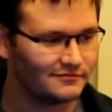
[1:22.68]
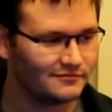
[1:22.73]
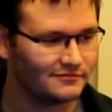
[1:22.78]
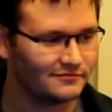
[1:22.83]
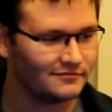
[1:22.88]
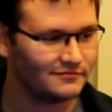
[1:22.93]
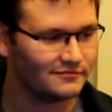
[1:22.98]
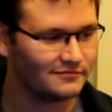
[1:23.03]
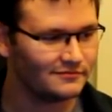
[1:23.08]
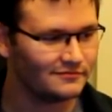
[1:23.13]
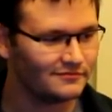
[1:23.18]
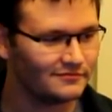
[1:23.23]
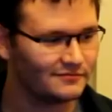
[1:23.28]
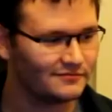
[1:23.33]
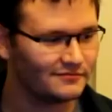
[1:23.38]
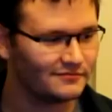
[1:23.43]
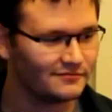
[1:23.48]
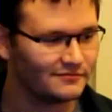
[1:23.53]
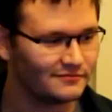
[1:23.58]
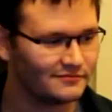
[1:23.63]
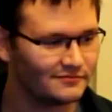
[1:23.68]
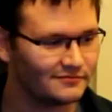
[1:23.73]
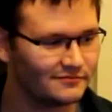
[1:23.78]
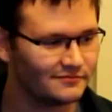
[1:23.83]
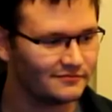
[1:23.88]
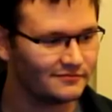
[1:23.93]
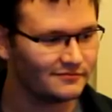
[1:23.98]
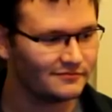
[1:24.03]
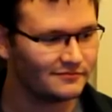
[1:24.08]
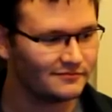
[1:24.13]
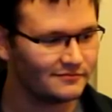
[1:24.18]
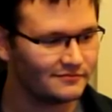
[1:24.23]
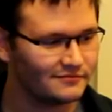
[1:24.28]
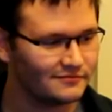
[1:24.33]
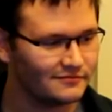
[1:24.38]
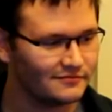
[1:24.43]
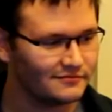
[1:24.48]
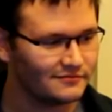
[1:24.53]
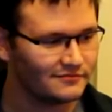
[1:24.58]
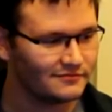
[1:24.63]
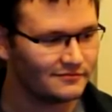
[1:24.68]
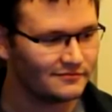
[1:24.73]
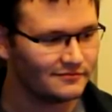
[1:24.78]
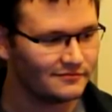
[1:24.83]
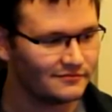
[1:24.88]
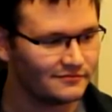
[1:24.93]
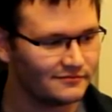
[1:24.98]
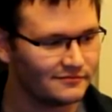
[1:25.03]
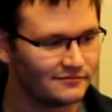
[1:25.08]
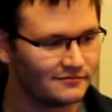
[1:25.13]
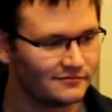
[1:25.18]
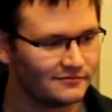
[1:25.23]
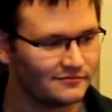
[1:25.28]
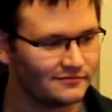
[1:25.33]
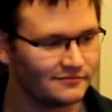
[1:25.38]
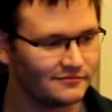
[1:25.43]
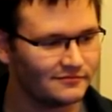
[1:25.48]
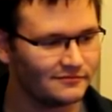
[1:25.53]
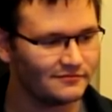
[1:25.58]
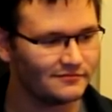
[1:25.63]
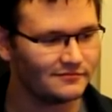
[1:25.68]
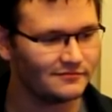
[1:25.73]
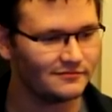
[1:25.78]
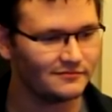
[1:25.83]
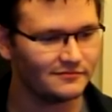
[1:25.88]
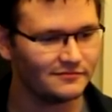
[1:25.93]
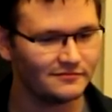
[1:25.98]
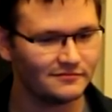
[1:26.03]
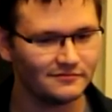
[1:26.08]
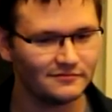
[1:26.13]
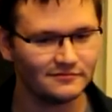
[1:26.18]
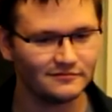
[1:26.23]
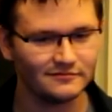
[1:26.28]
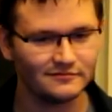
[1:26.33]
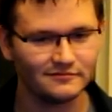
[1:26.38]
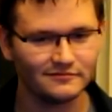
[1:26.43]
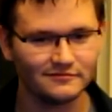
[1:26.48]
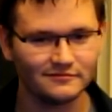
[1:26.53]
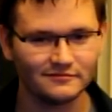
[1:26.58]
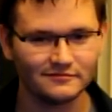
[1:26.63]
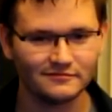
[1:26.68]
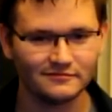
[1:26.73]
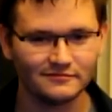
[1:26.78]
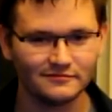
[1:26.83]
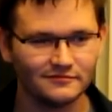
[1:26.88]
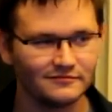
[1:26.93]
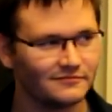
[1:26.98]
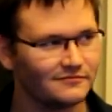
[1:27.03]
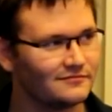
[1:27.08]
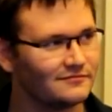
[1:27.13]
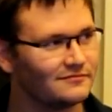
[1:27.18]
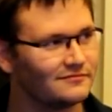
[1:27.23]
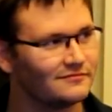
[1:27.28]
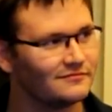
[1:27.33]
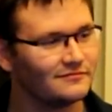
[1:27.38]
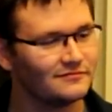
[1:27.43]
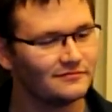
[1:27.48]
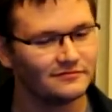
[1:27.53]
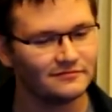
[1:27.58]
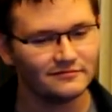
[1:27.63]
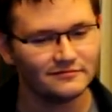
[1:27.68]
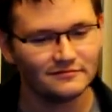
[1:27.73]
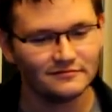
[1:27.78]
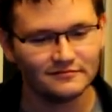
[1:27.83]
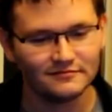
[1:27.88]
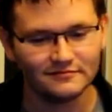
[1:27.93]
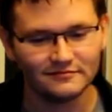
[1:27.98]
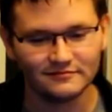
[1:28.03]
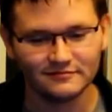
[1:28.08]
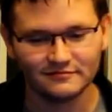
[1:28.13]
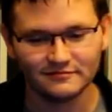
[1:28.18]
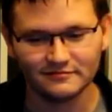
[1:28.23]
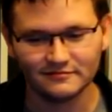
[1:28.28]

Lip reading: (silent)